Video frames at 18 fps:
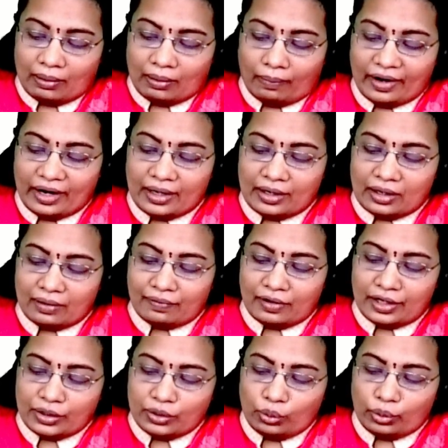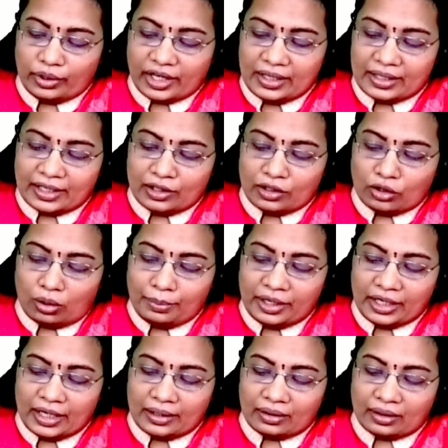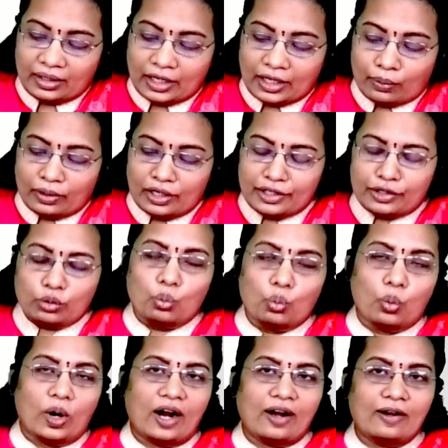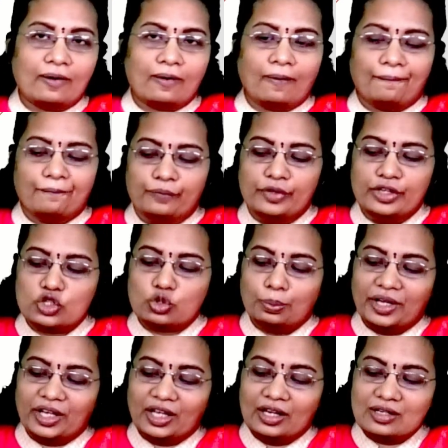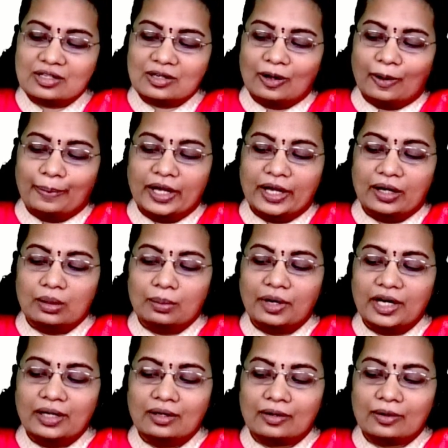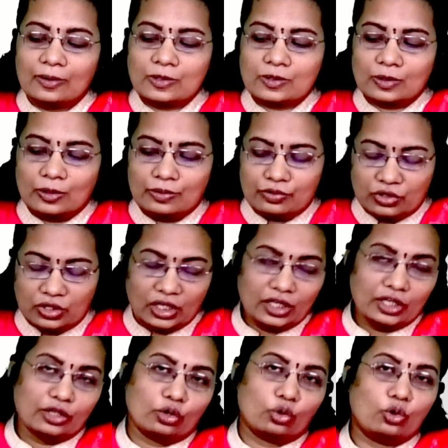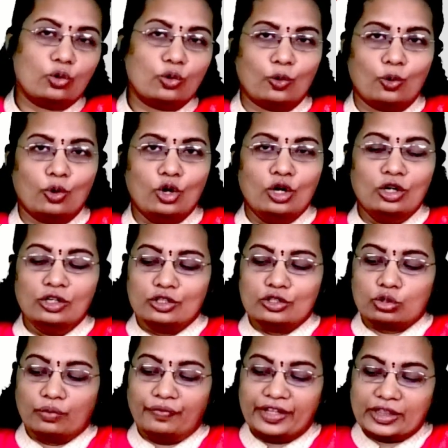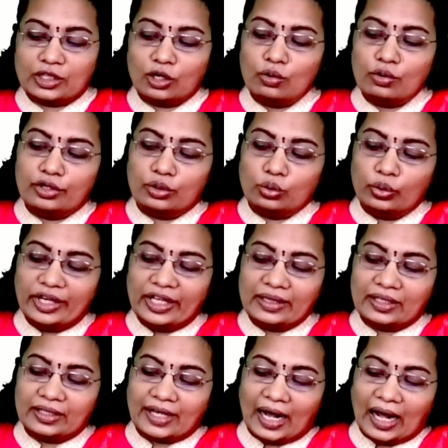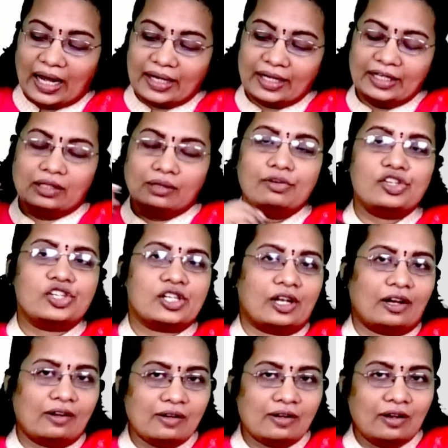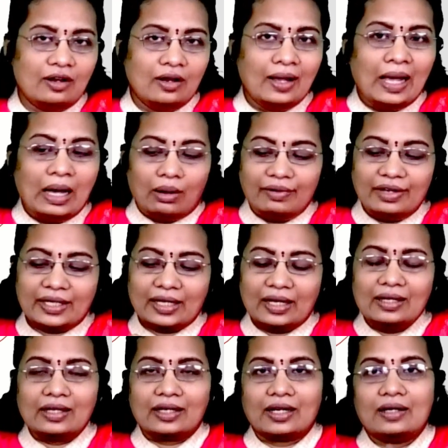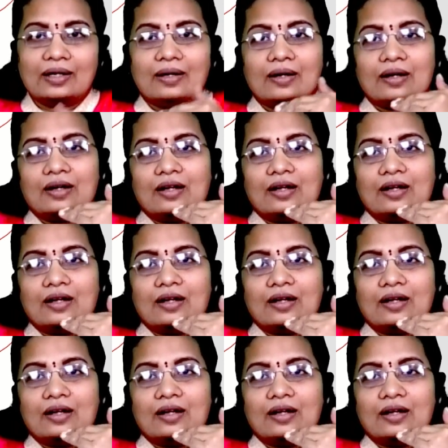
whenever you get denominator equal to 1, which means the remainder is 0. So without doing the direct division, we can get